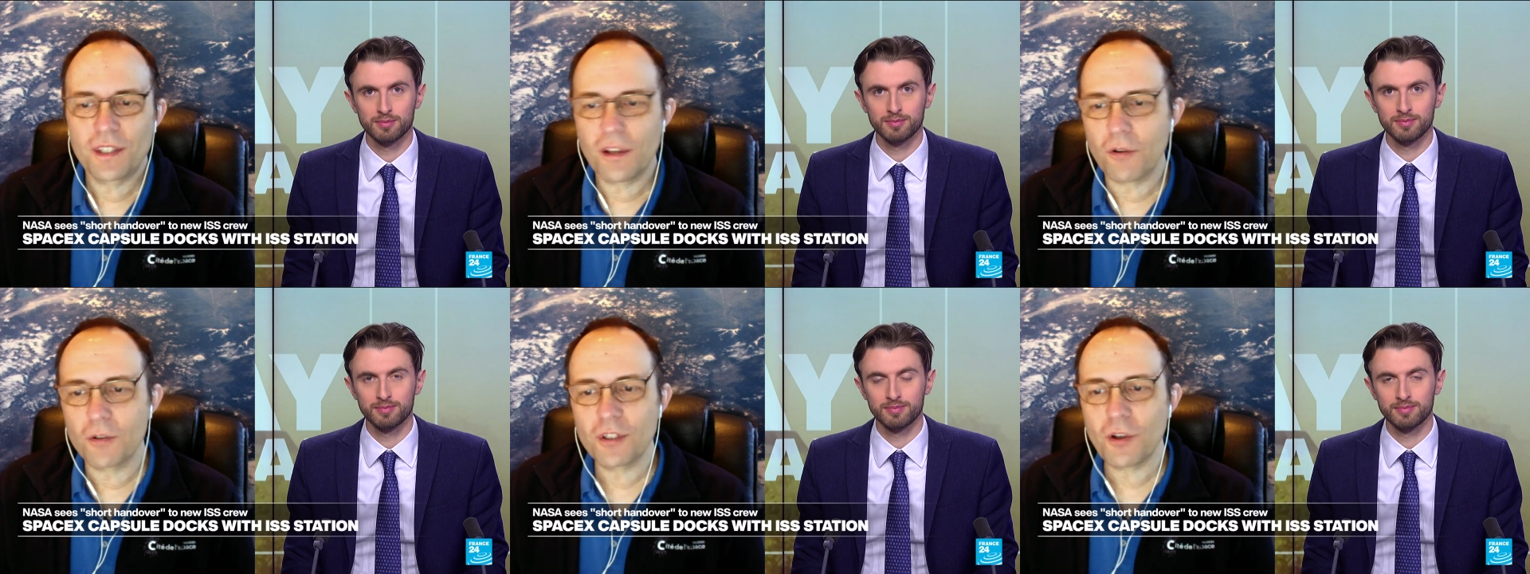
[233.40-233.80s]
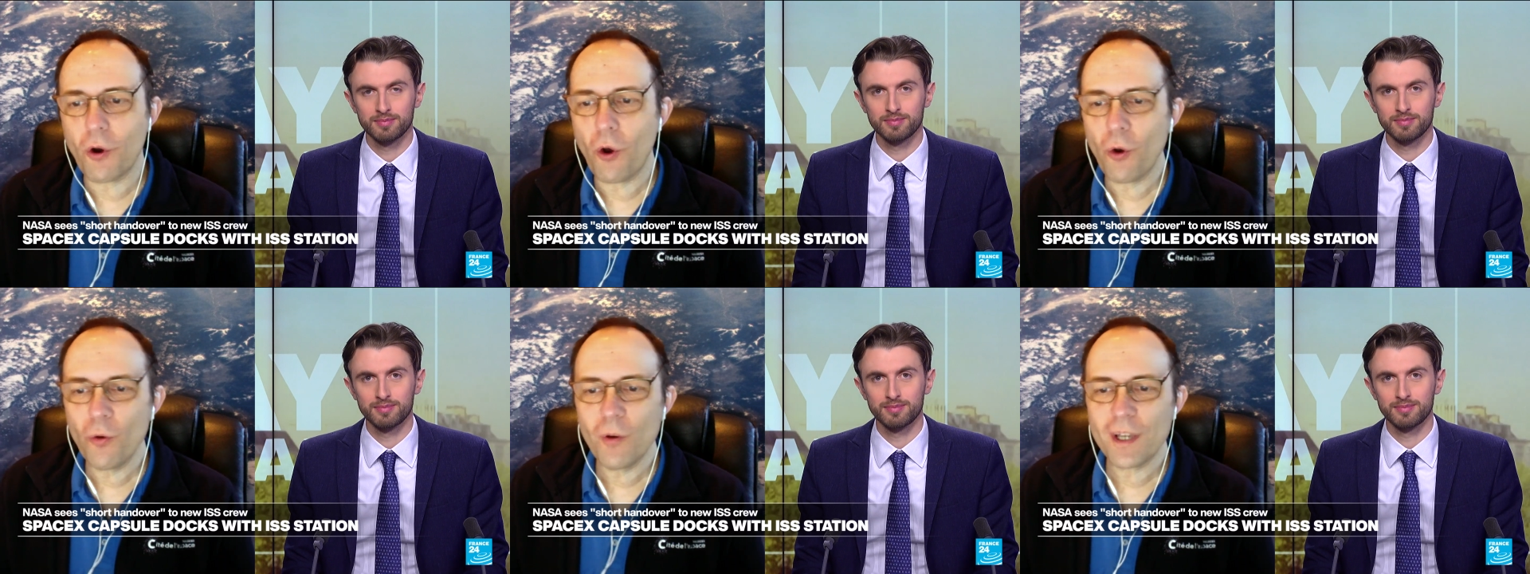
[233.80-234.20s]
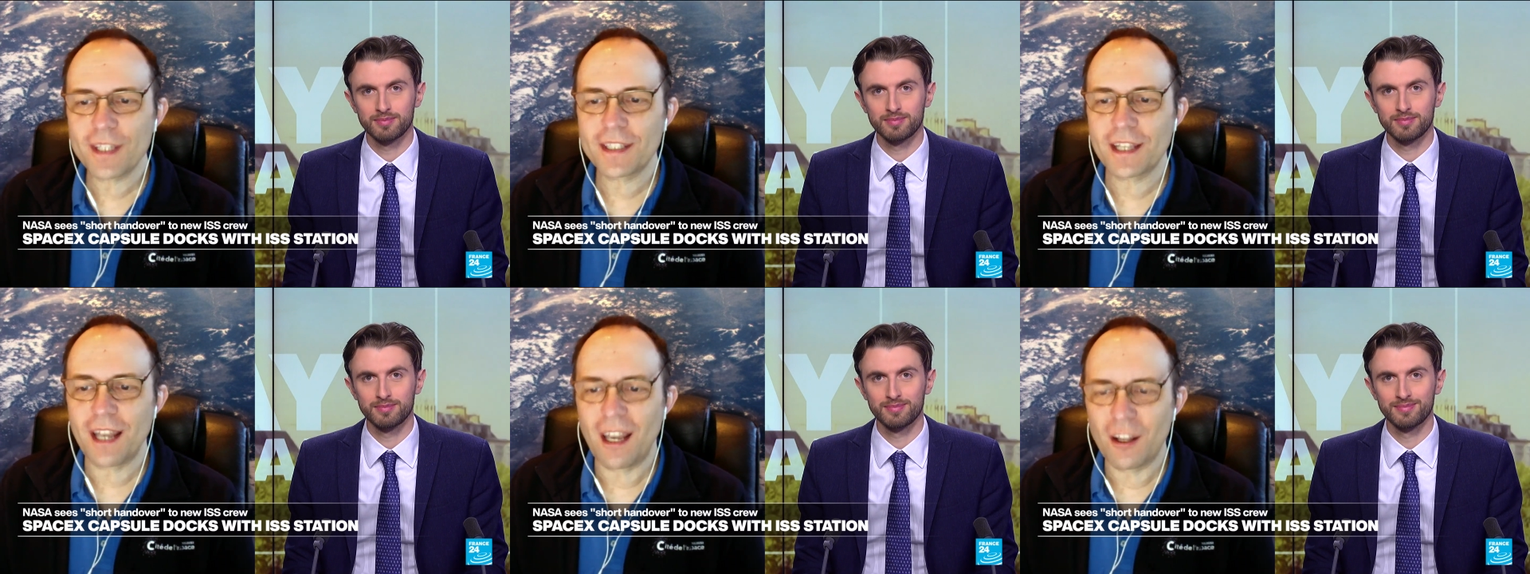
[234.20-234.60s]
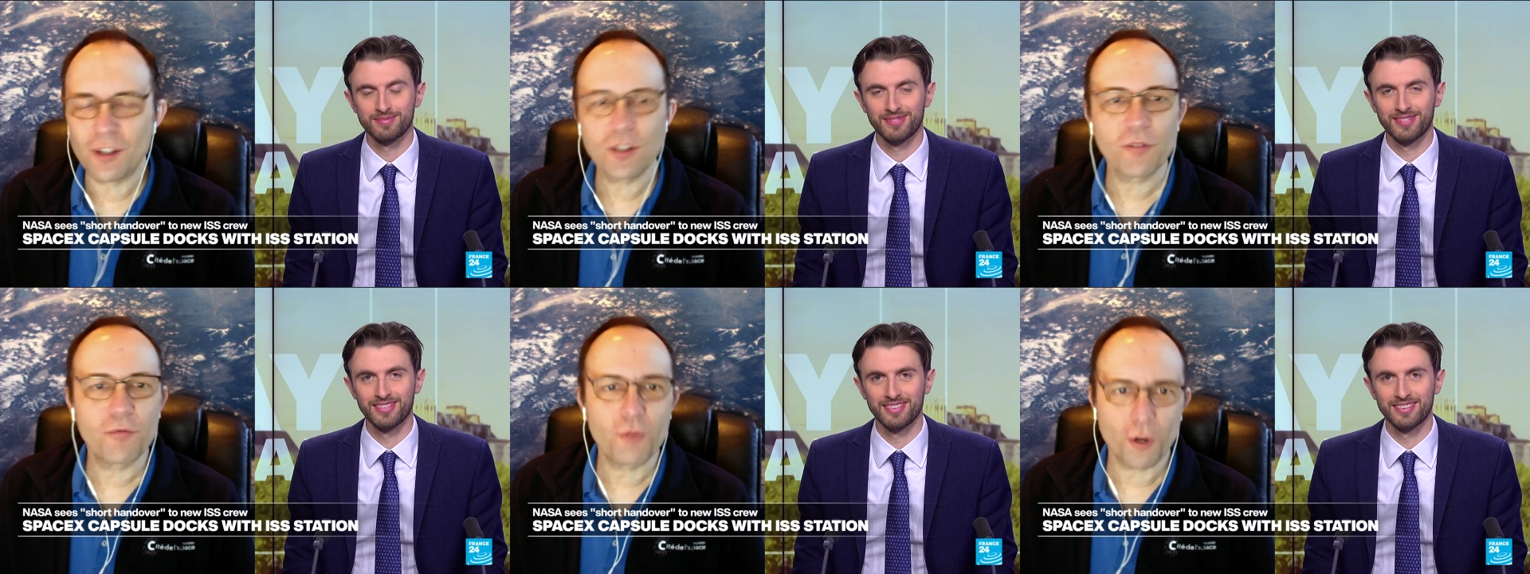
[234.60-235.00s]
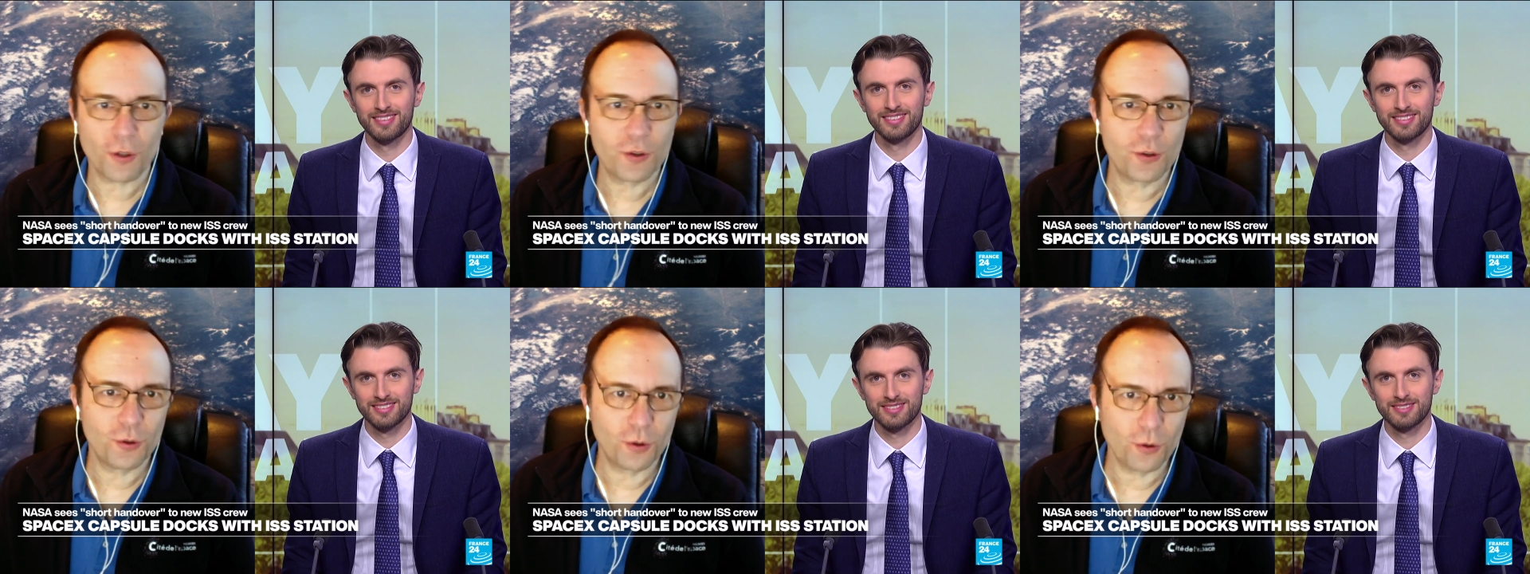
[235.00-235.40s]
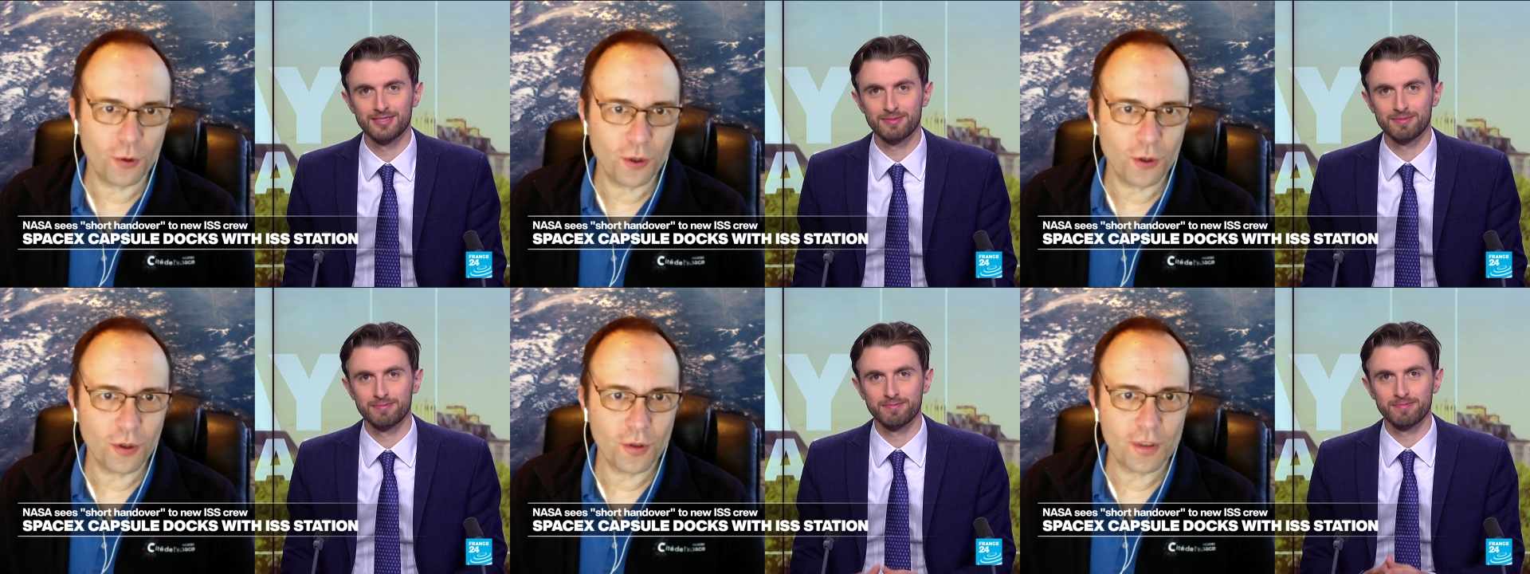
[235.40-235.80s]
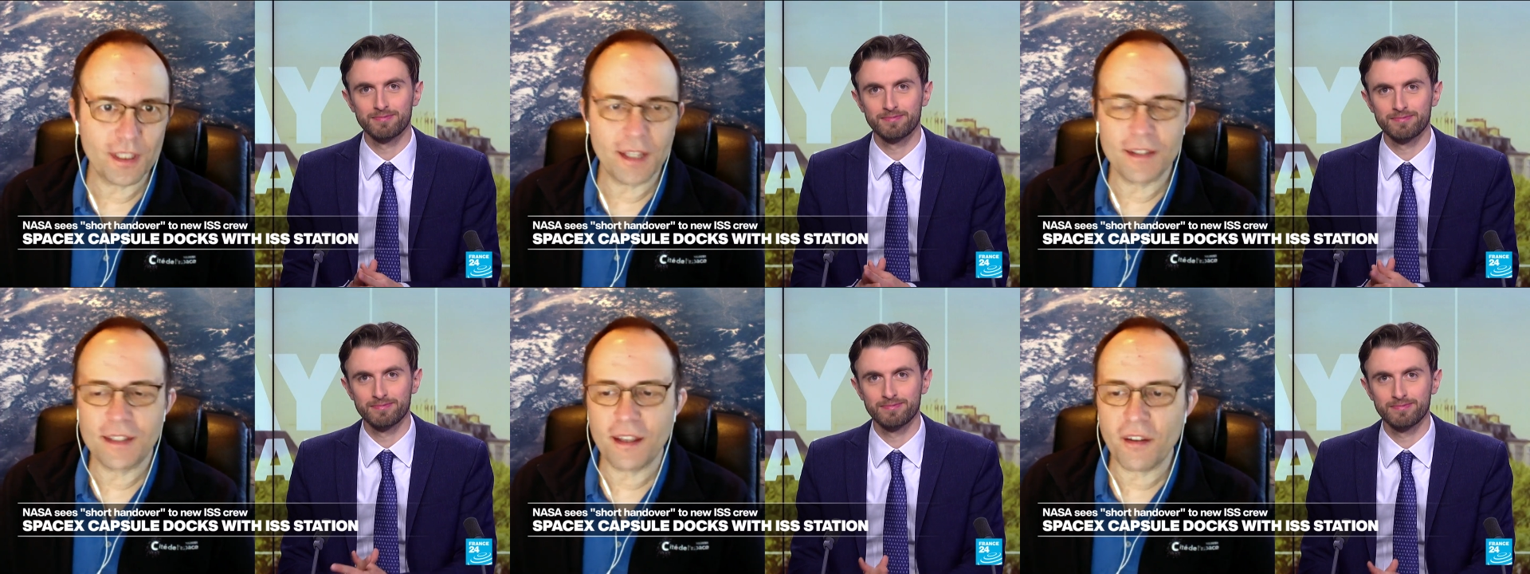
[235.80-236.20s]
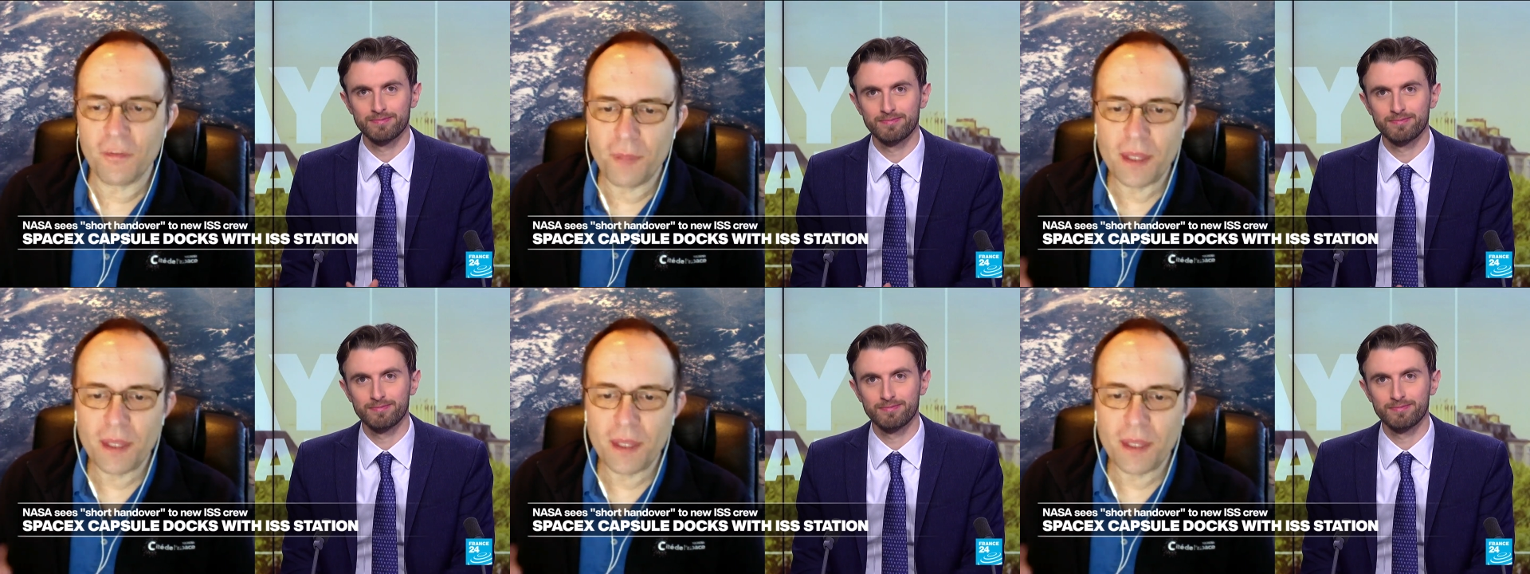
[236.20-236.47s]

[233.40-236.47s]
Speaker 1: was always a lot of work to do. You know, they have been